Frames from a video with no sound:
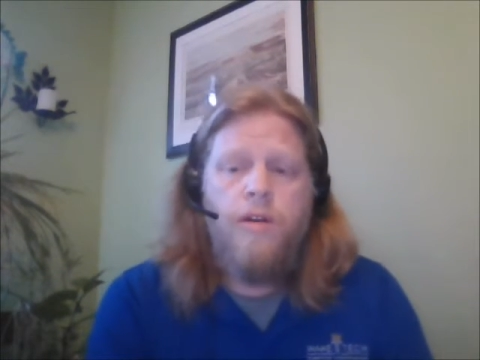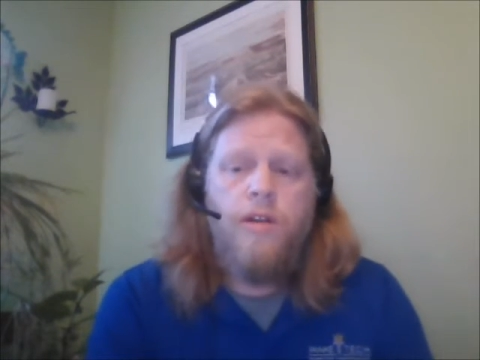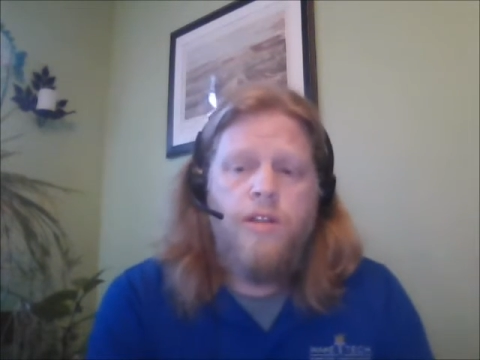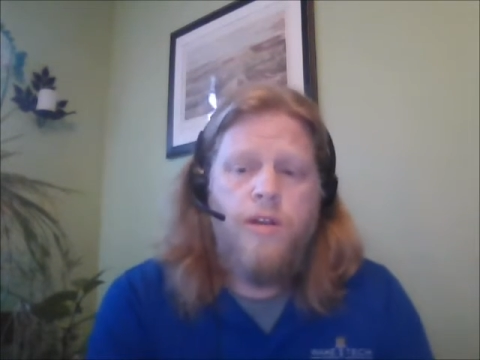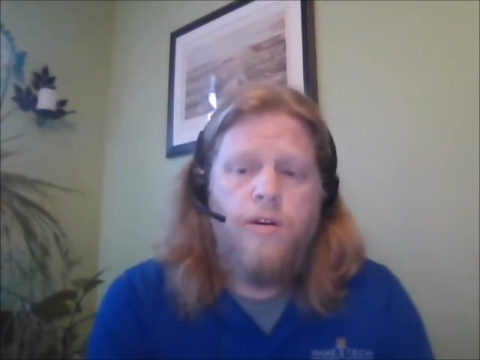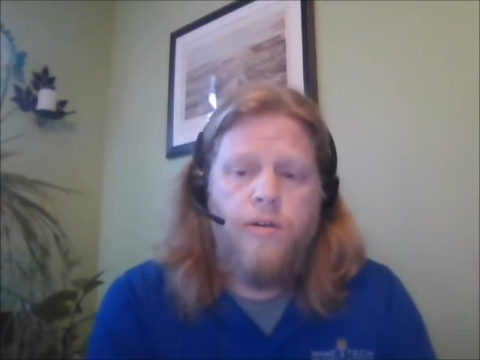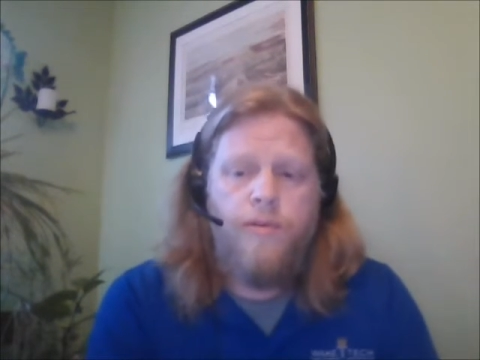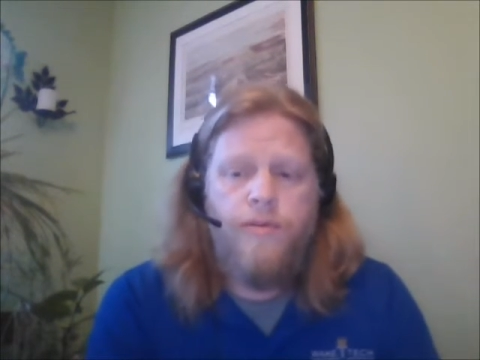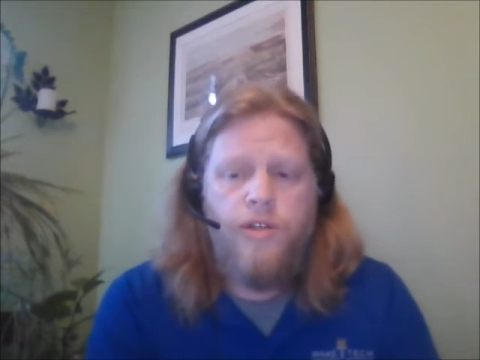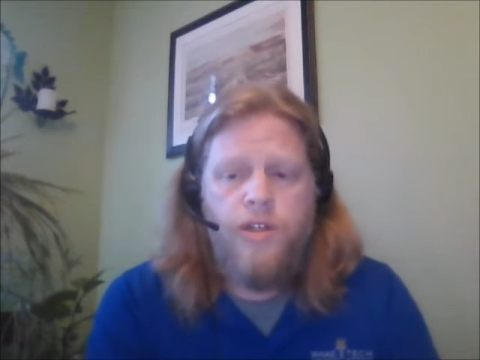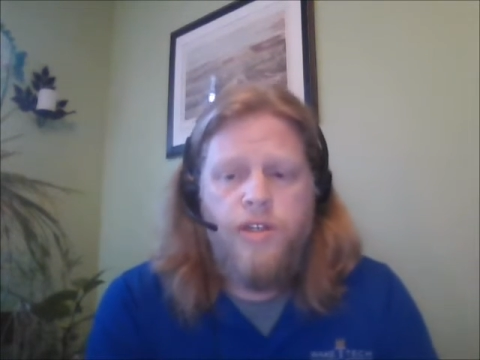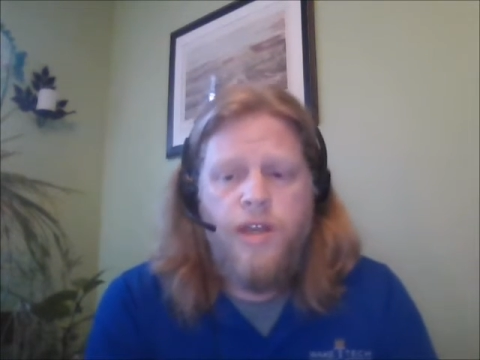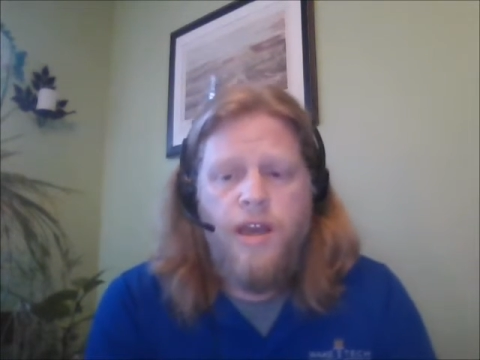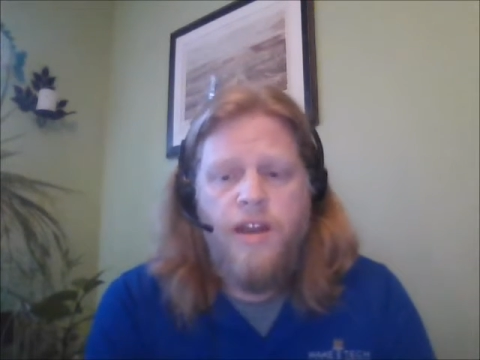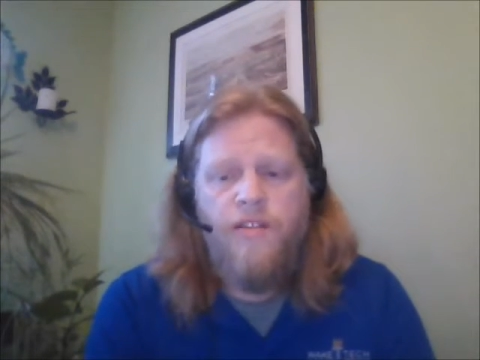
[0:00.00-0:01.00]
So
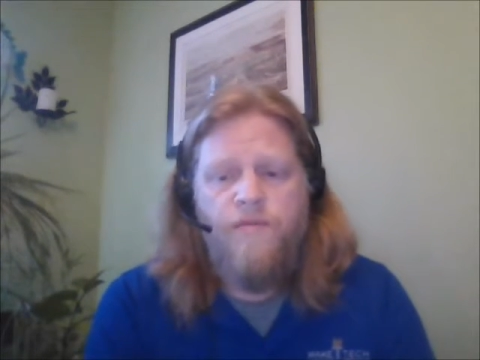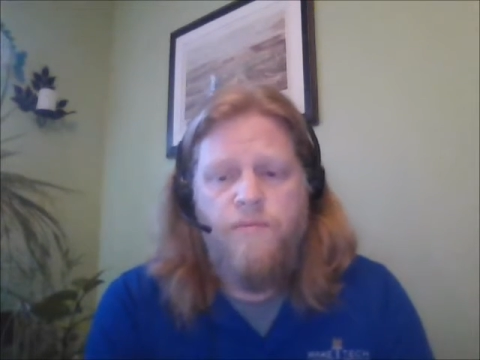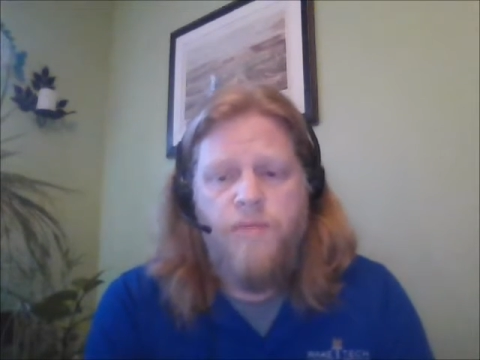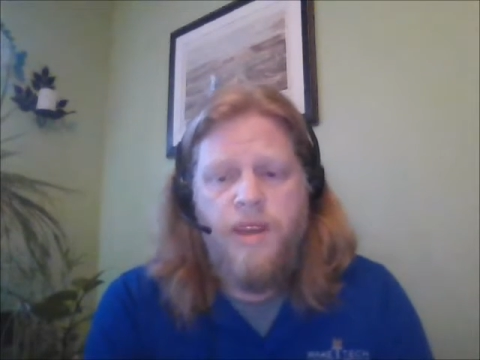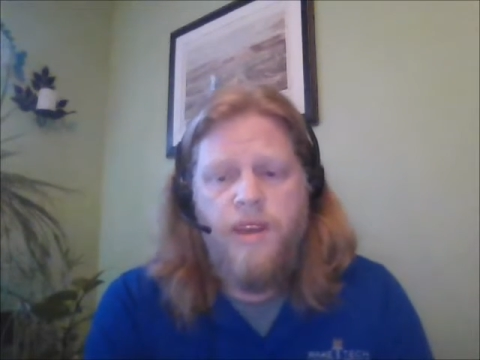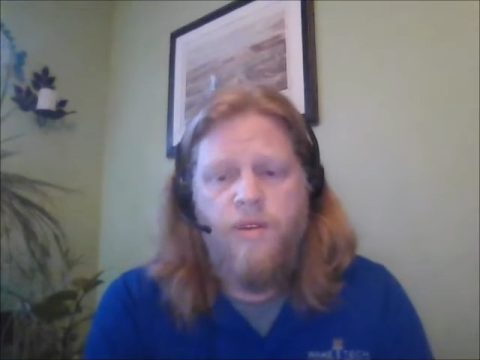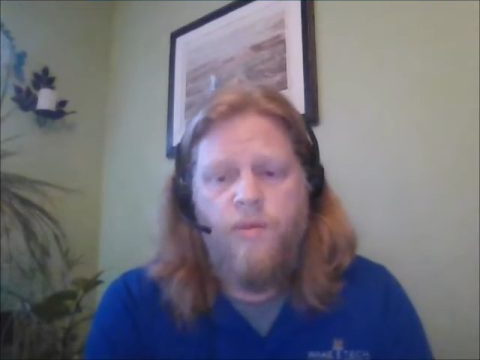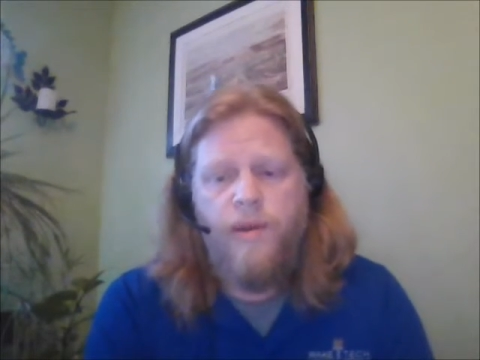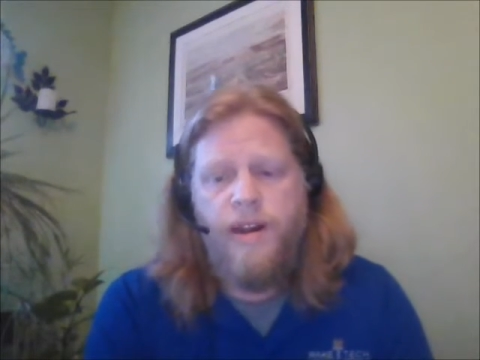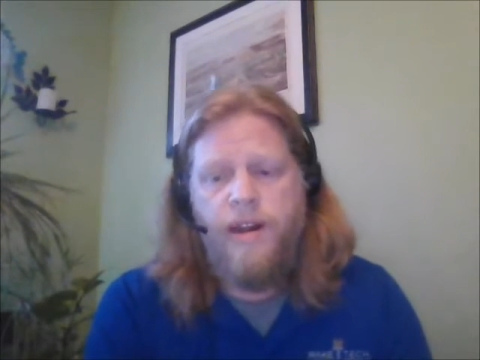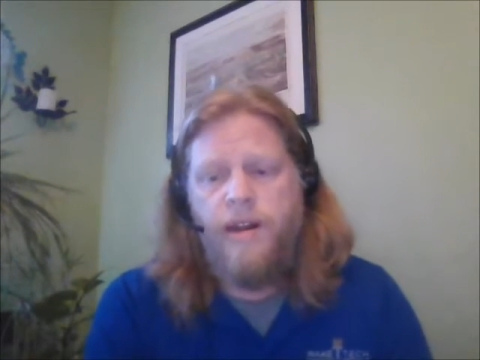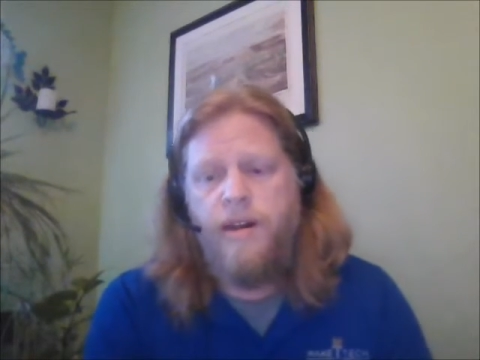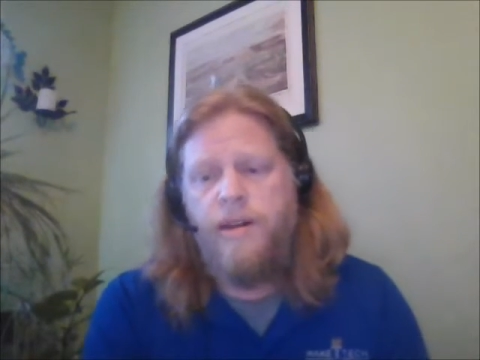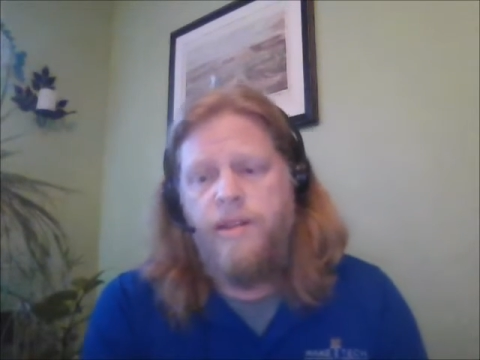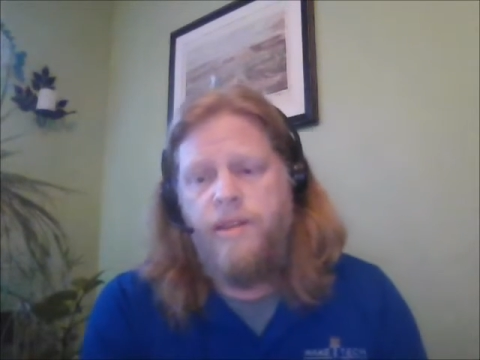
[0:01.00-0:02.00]
just kind of be
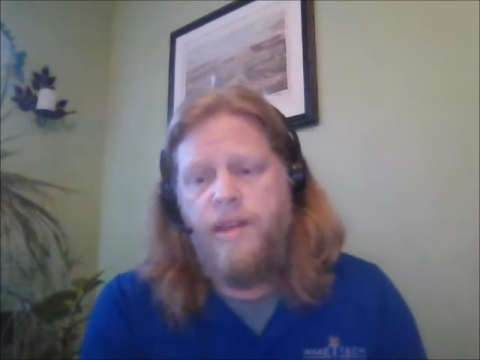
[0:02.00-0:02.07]
aware